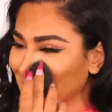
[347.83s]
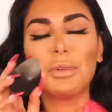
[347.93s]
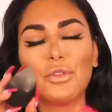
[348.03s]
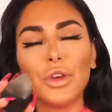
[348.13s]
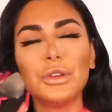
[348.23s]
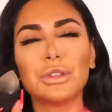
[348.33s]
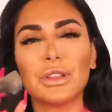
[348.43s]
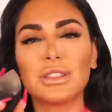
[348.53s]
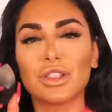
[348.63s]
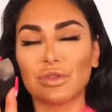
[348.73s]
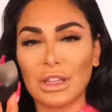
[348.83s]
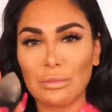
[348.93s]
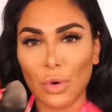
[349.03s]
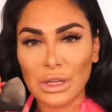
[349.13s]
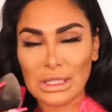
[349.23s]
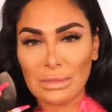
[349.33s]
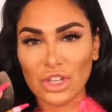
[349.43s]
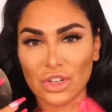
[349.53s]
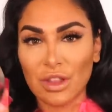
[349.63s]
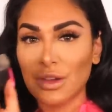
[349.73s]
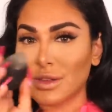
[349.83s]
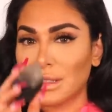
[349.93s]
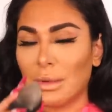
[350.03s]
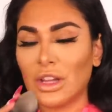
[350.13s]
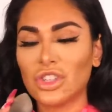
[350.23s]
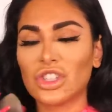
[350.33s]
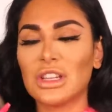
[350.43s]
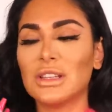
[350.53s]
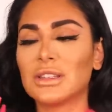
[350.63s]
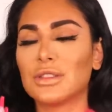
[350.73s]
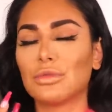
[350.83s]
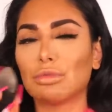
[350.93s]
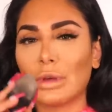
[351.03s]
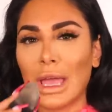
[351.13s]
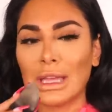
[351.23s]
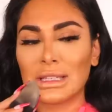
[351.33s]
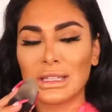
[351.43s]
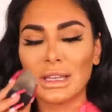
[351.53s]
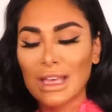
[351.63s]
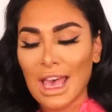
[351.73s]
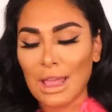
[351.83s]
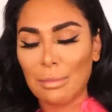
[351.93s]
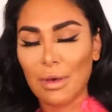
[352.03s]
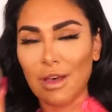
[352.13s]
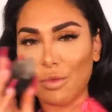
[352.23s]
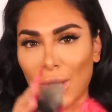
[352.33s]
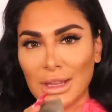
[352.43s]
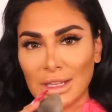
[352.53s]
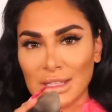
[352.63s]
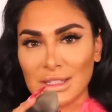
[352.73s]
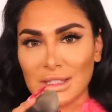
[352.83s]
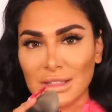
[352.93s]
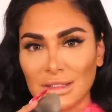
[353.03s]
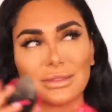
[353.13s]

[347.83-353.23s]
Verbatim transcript: Before you do this, it's really important to make sure that your sponge is the right type of wetness.